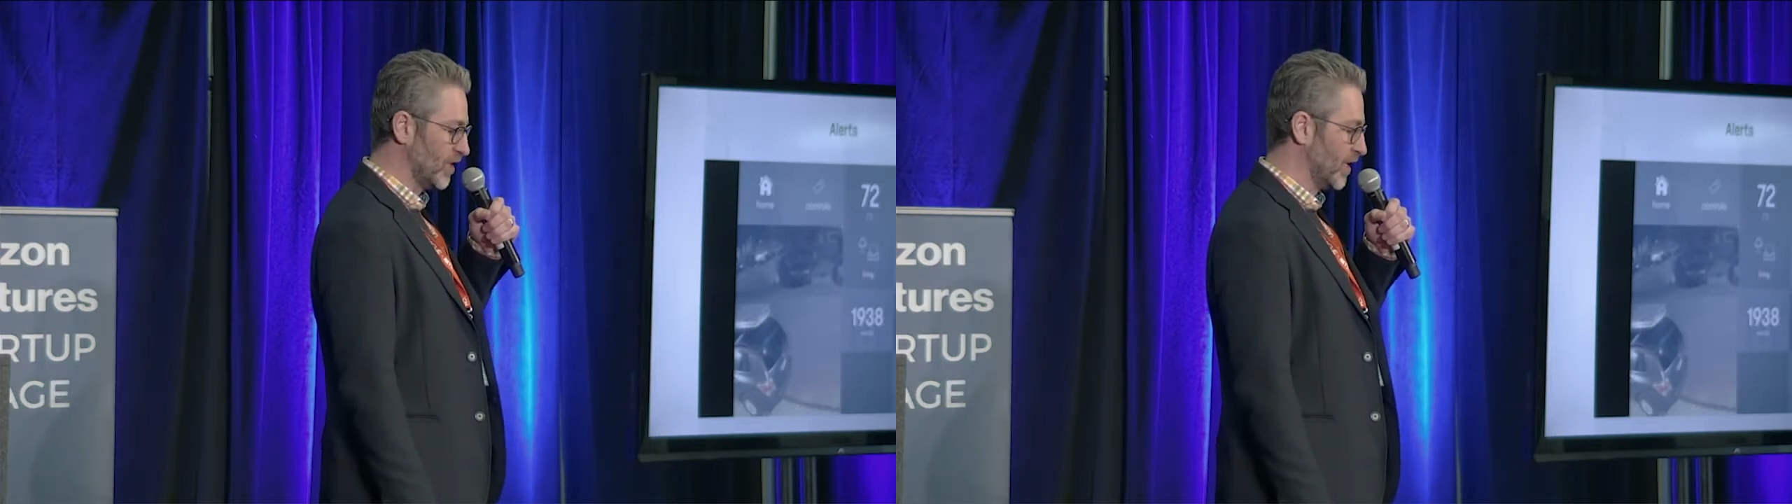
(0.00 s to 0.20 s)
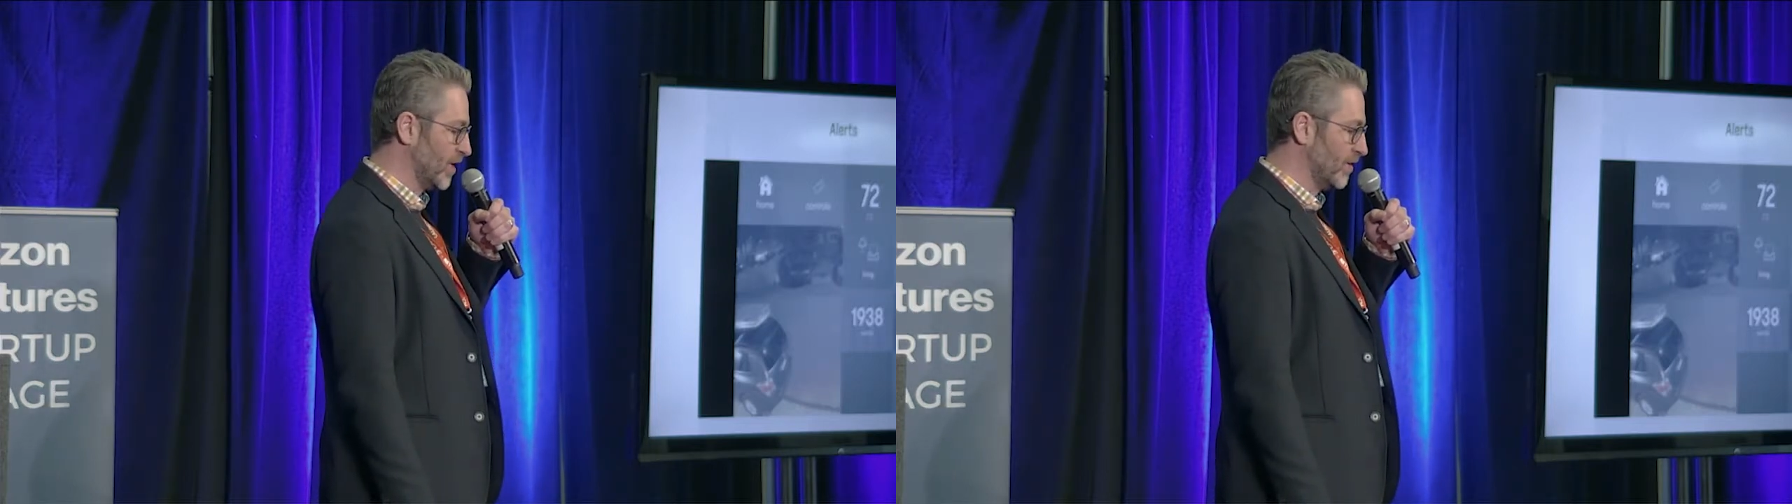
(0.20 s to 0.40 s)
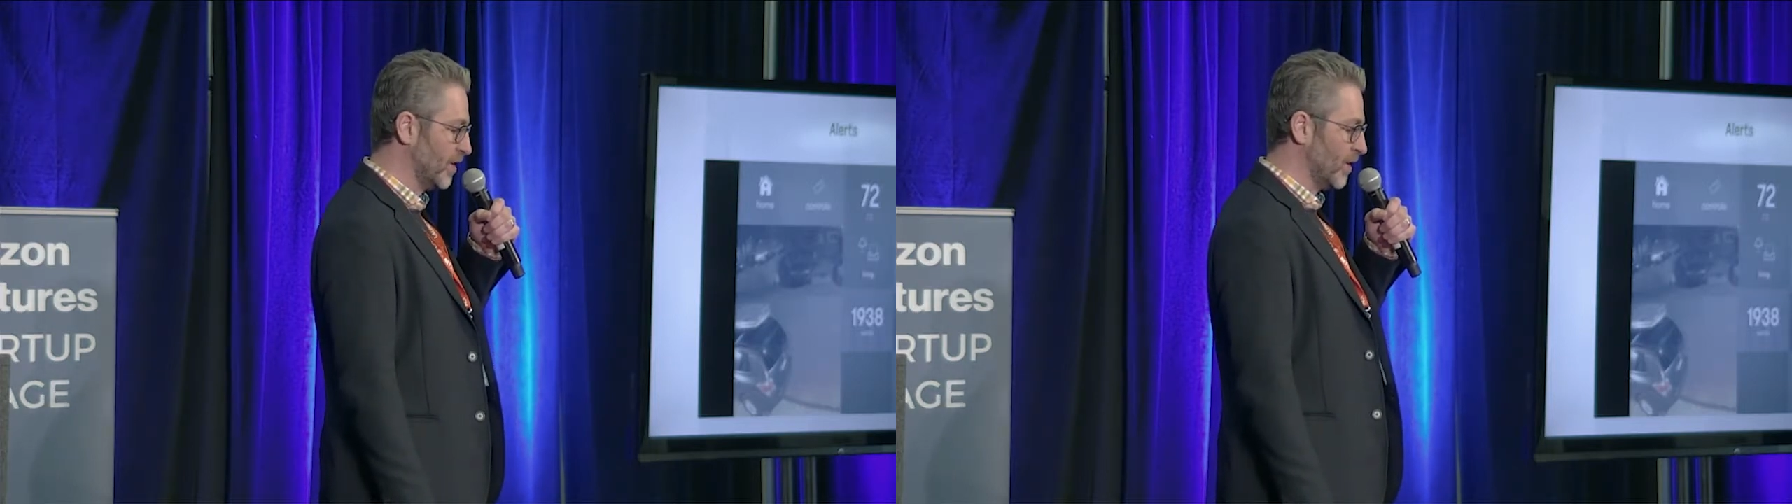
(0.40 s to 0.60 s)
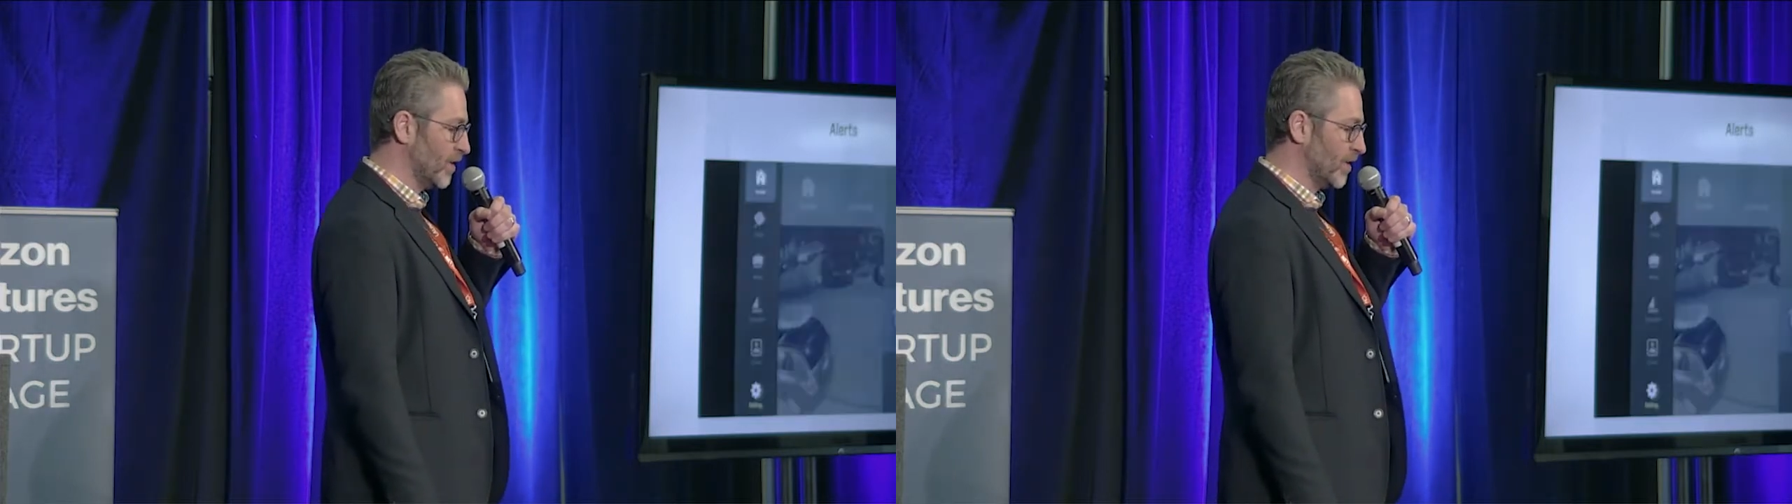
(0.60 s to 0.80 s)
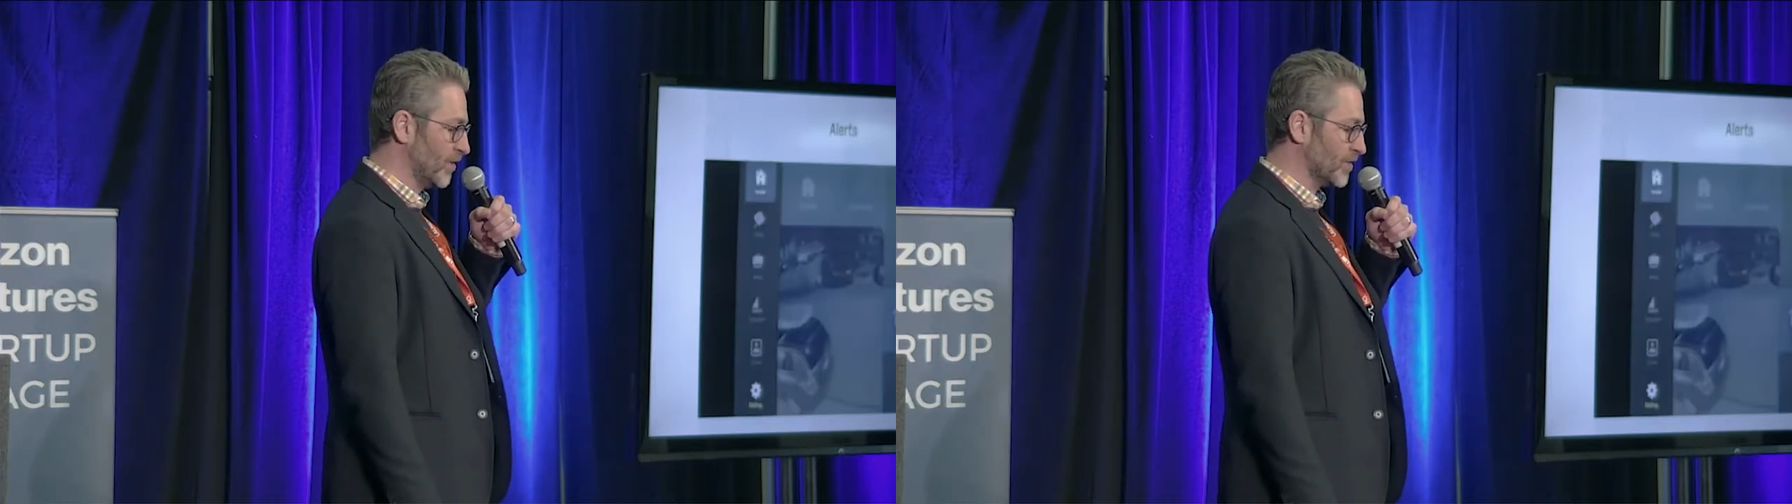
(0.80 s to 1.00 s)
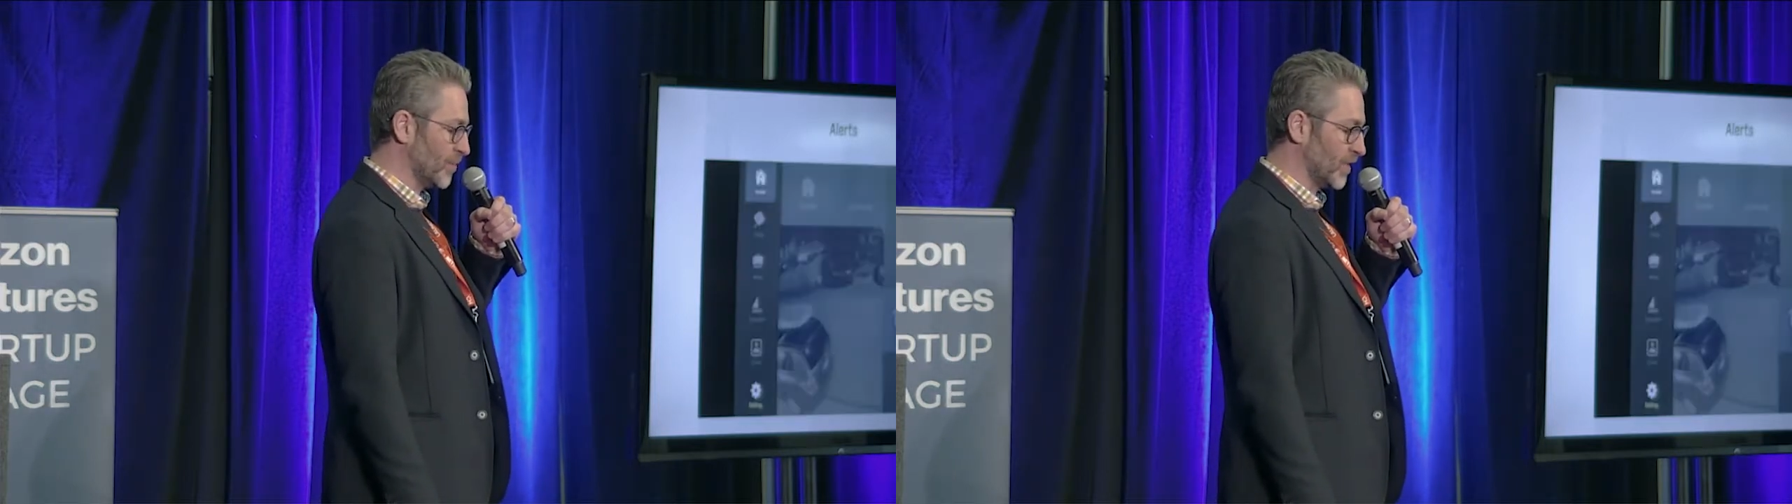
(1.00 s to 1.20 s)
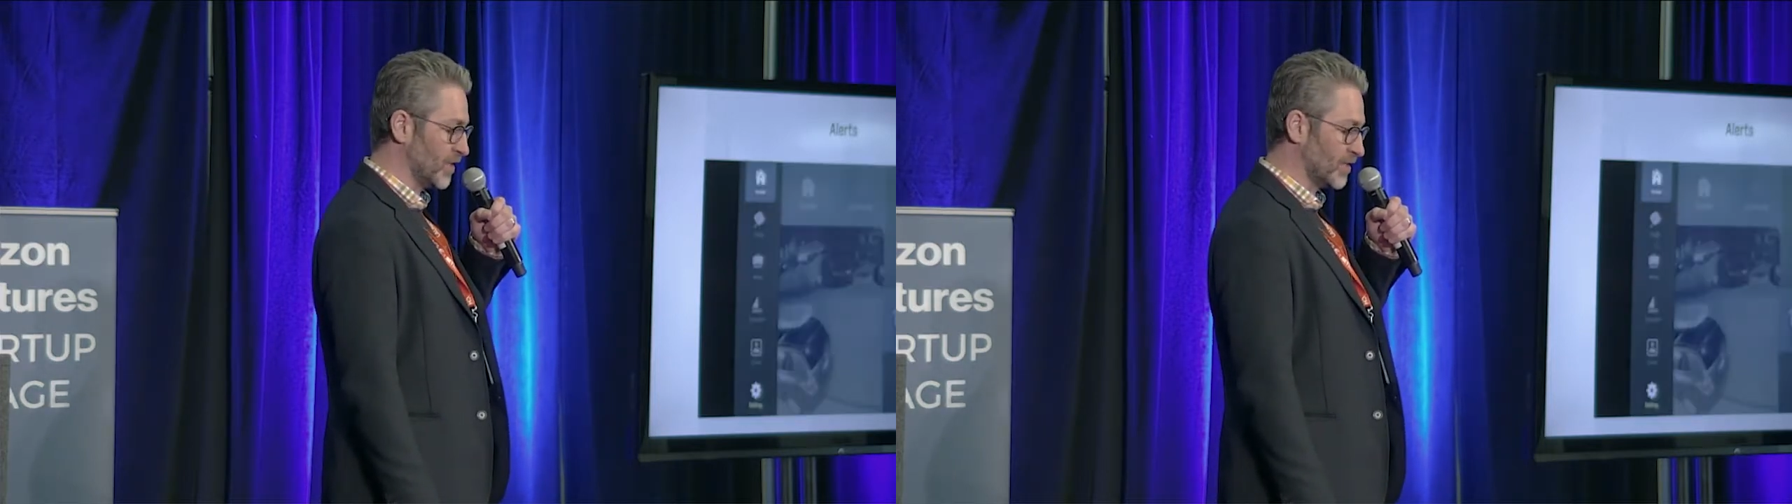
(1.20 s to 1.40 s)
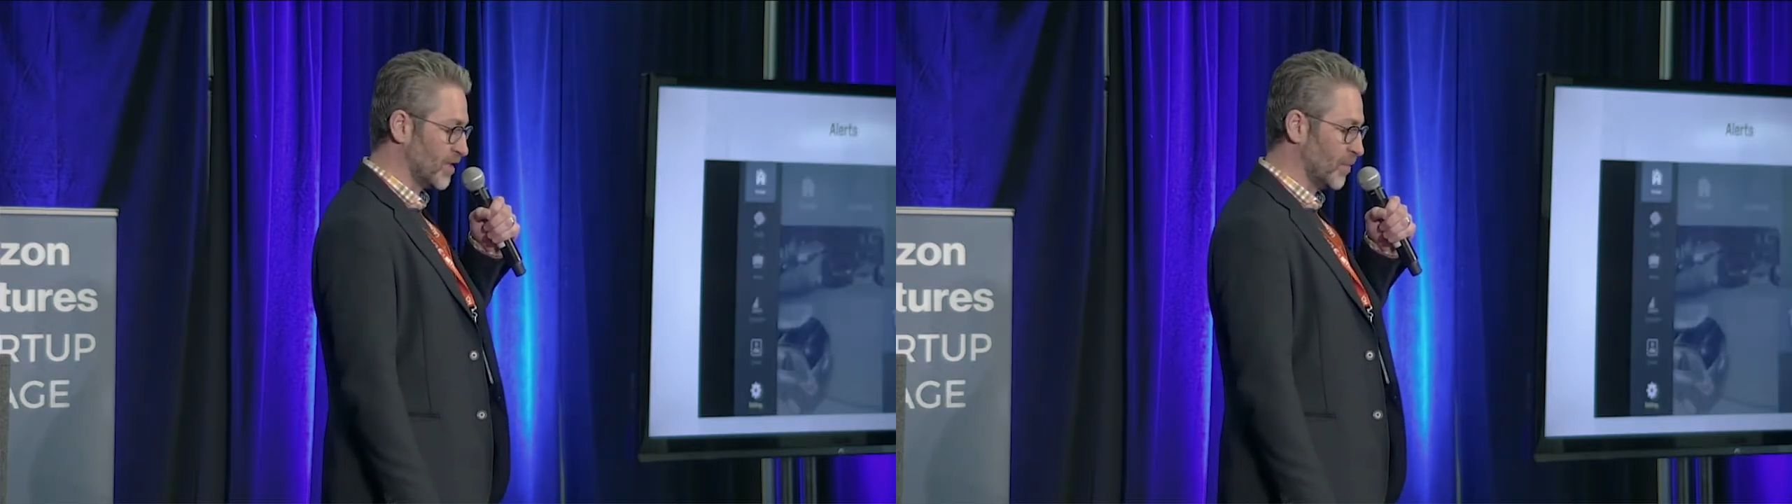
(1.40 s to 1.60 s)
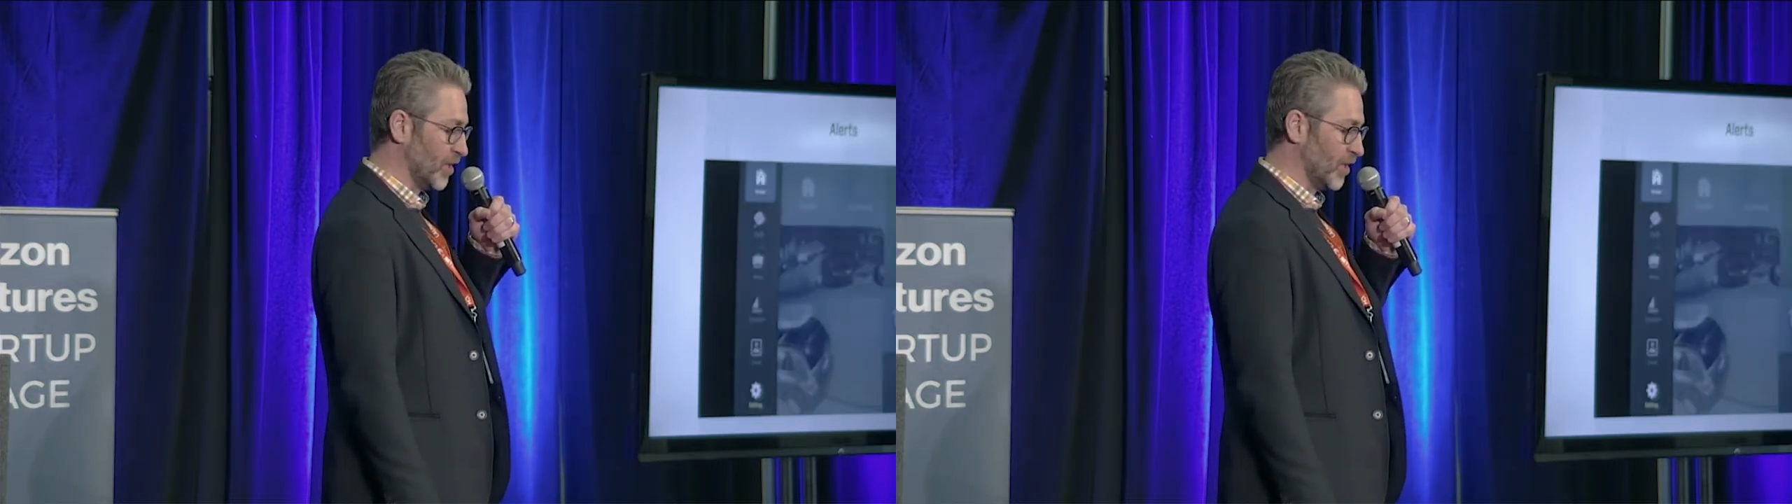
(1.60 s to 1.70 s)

and then something does come